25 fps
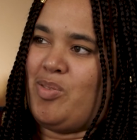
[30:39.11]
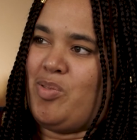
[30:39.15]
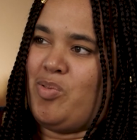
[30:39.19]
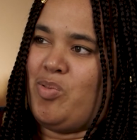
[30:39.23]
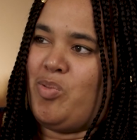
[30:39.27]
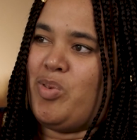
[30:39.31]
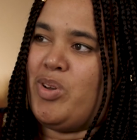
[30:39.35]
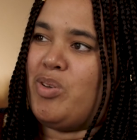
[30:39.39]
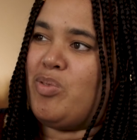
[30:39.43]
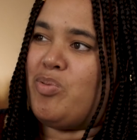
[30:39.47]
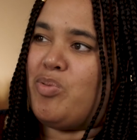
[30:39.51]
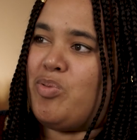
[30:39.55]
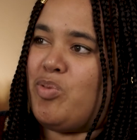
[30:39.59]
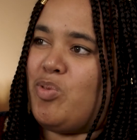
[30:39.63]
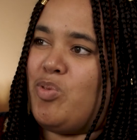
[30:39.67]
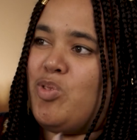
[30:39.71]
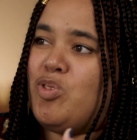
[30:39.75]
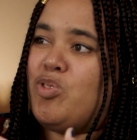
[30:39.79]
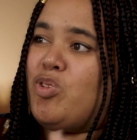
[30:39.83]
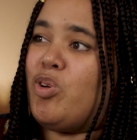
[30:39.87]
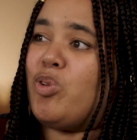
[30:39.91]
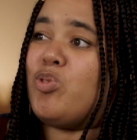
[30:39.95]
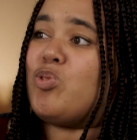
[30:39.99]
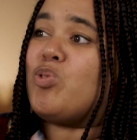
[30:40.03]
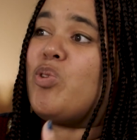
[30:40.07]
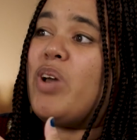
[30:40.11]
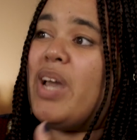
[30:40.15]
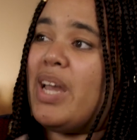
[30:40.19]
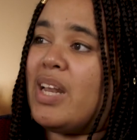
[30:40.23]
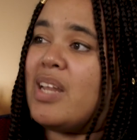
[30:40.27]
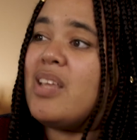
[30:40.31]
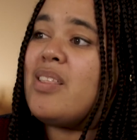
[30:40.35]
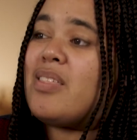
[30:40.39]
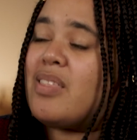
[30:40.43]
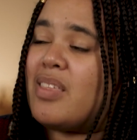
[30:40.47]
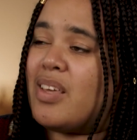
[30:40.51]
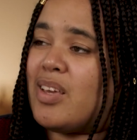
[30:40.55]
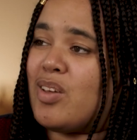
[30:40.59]
You don't do
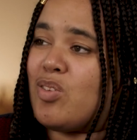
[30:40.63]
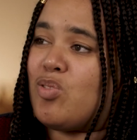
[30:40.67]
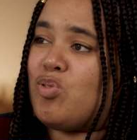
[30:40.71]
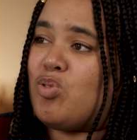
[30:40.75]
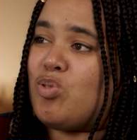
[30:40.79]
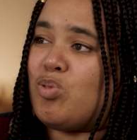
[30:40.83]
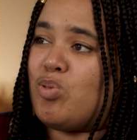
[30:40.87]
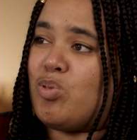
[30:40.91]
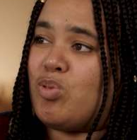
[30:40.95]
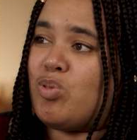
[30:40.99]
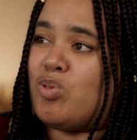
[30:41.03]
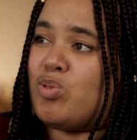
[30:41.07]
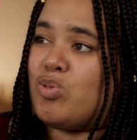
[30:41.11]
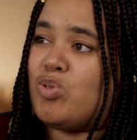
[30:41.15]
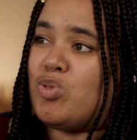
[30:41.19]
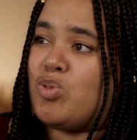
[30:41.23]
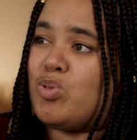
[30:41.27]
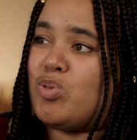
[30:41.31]
anything to